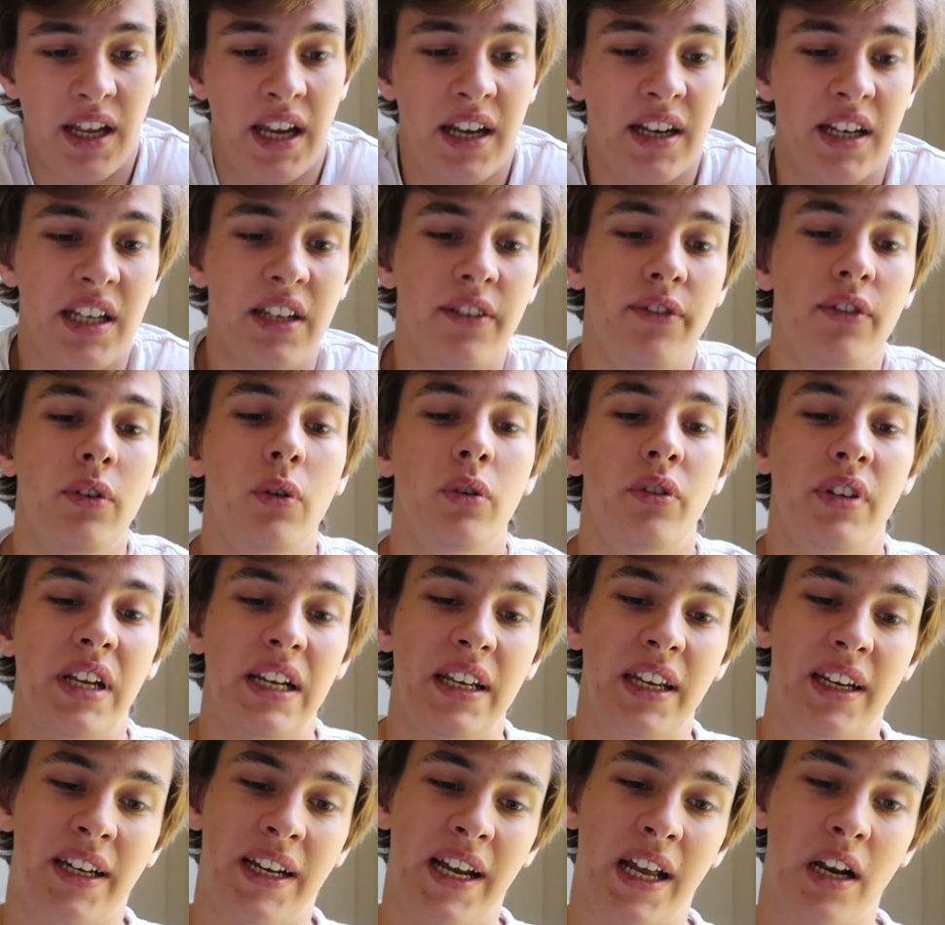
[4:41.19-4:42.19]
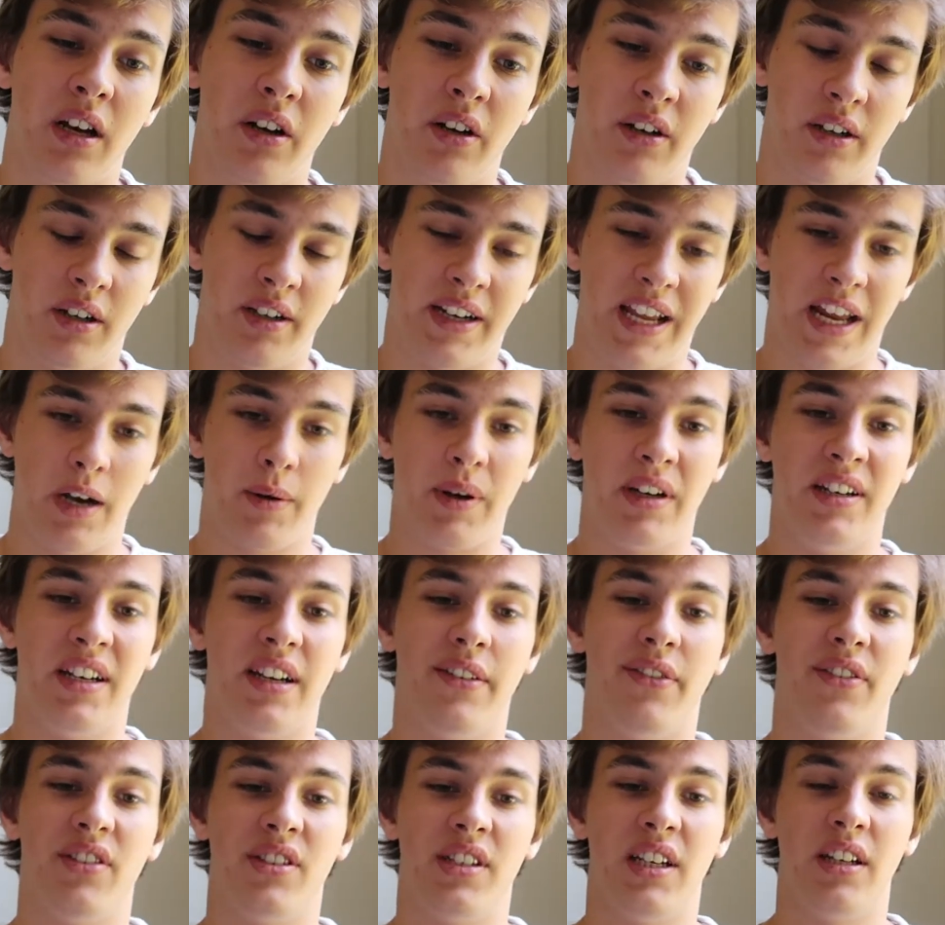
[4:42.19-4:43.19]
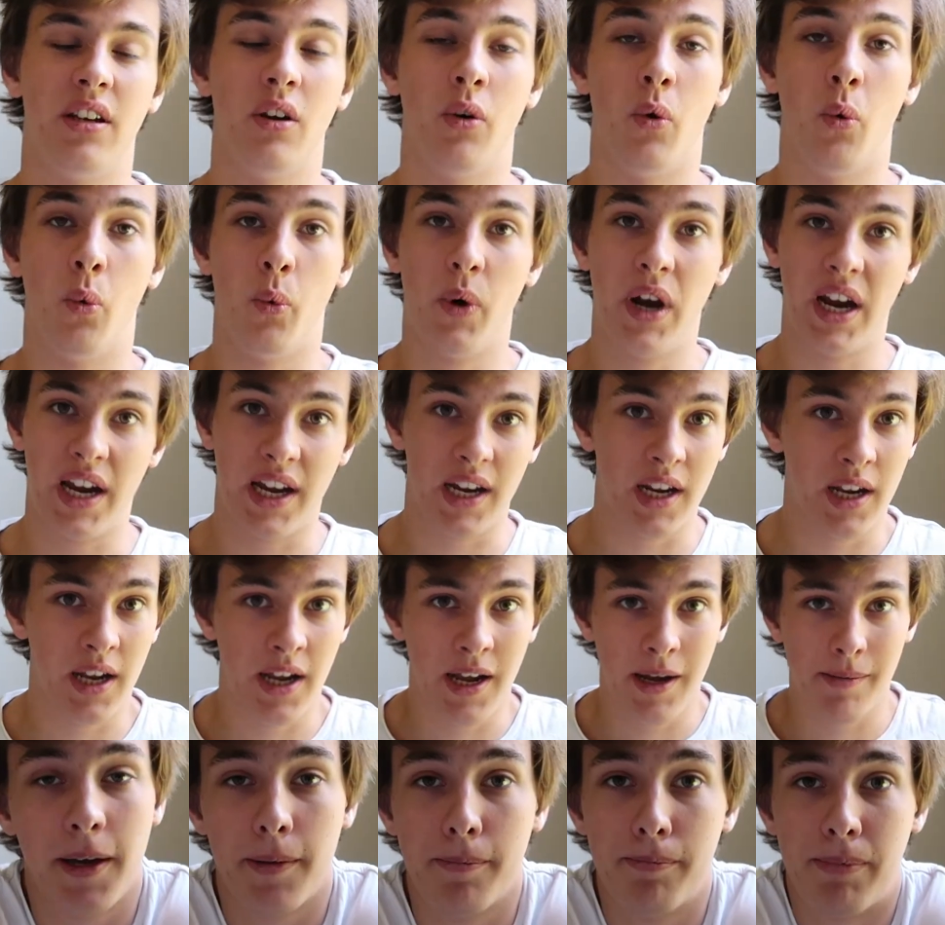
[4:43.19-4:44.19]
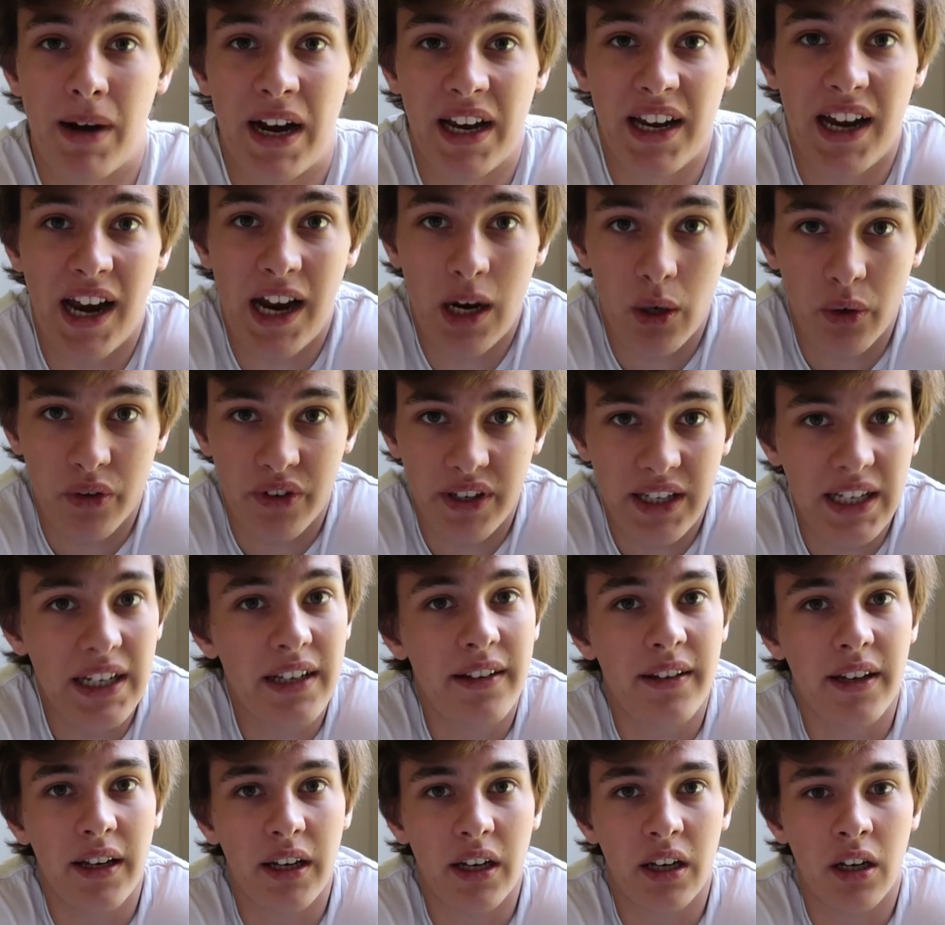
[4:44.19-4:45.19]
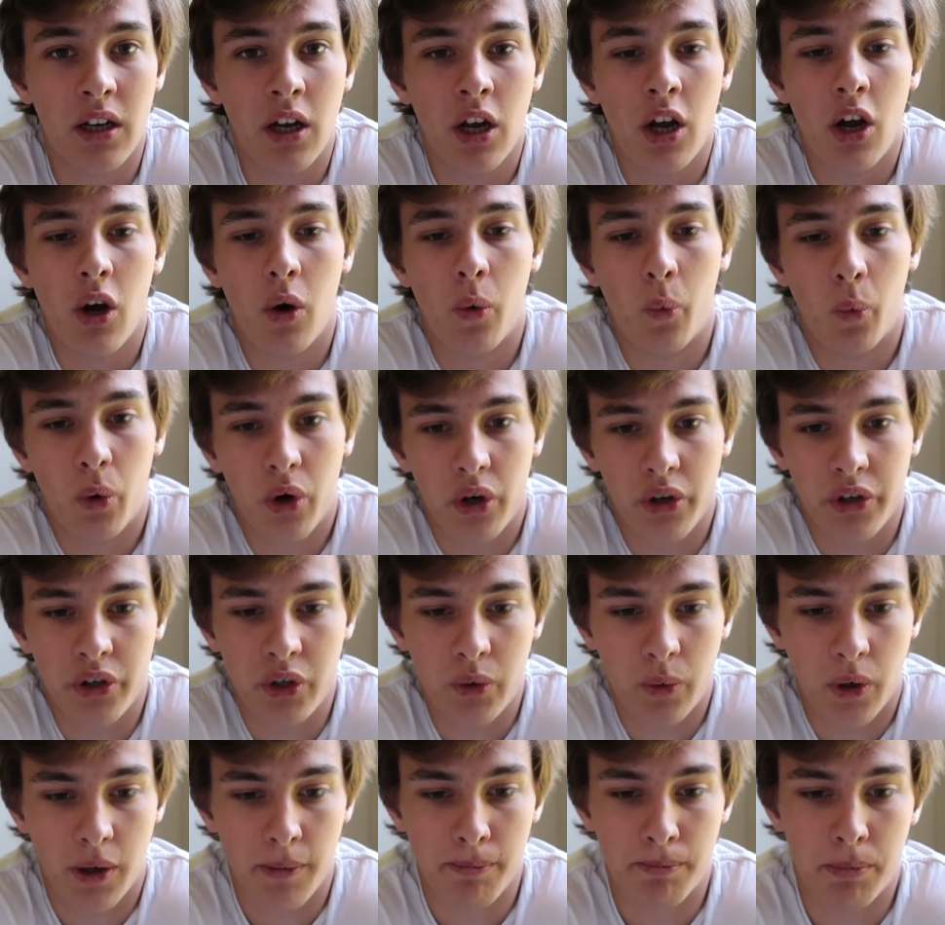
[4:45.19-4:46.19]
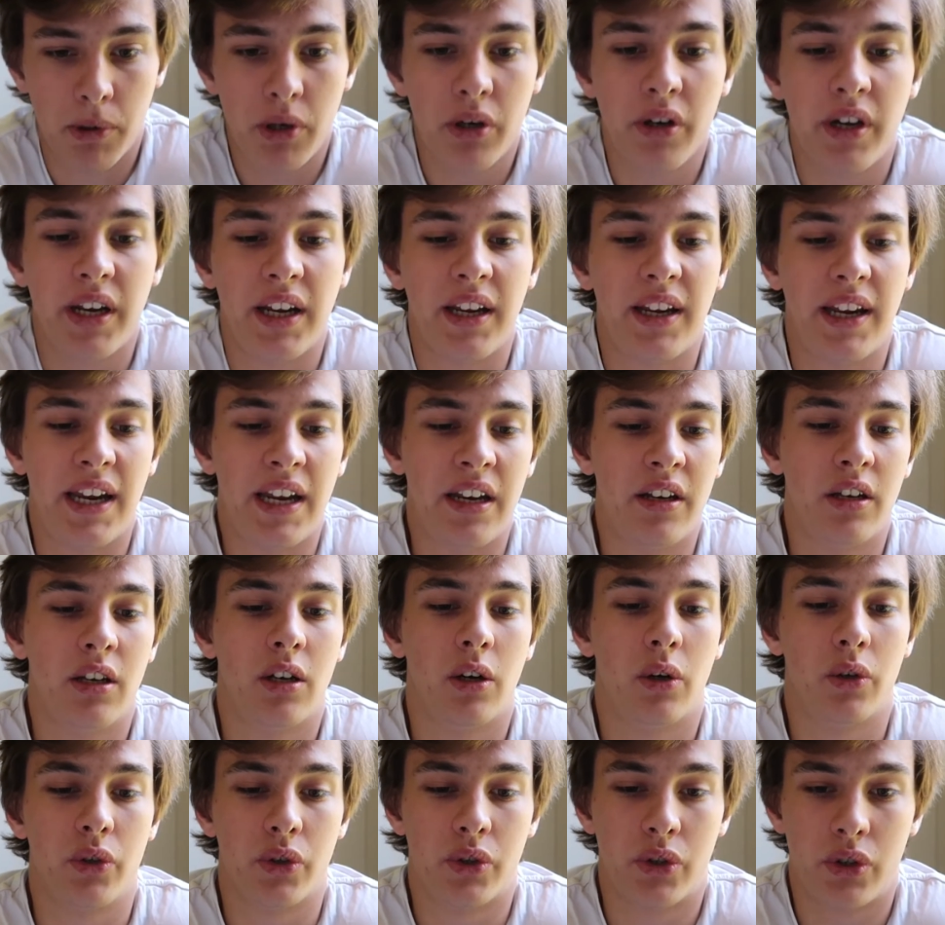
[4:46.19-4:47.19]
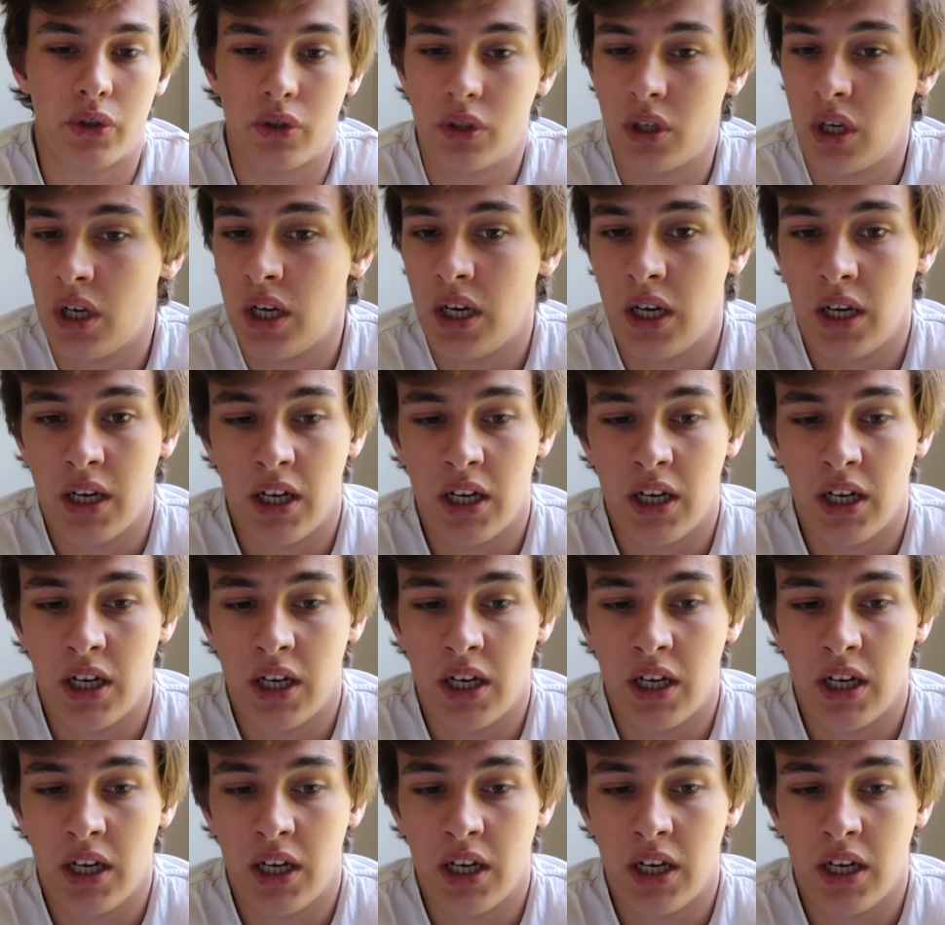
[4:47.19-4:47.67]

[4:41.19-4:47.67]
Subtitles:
And if you take the calorie deficit away by out eating what you are burning in those